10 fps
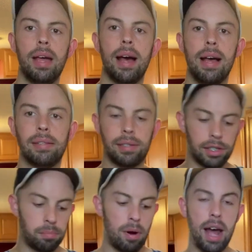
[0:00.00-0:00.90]
Hey guys, this
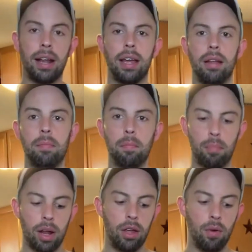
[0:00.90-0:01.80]
is Brad again,
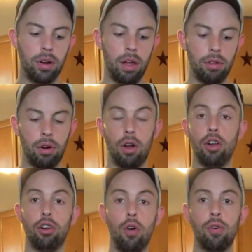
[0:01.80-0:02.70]
bringing you another
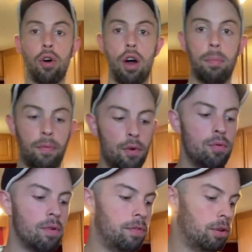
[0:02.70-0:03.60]
low-carb
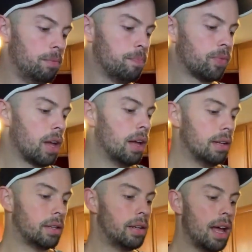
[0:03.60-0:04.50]
food review.
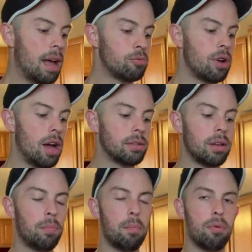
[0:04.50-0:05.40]
Today I'm trying
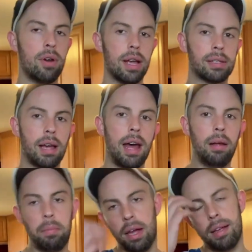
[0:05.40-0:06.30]
something pretty
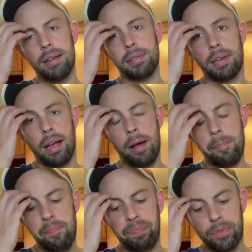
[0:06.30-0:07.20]
exciting because
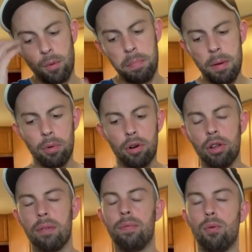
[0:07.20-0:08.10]
when people are
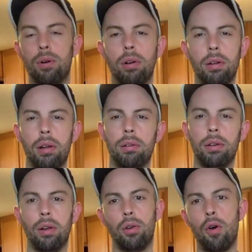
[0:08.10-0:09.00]
looking for
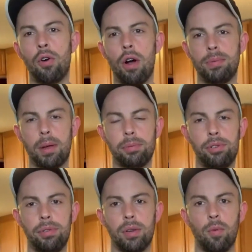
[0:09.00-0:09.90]
low-carb
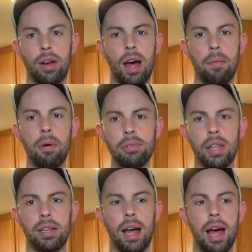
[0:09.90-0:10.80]
substitutes and whatnot, most of
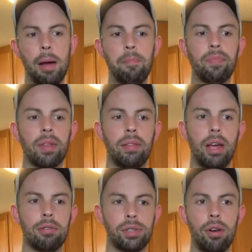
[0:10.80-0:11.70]
the time
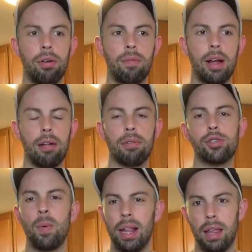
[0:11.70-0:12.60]
they are centered around
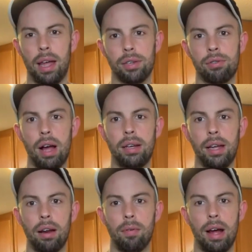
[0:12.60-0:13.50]
sweet things, trying to
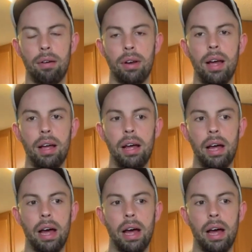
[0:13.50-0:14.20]
get around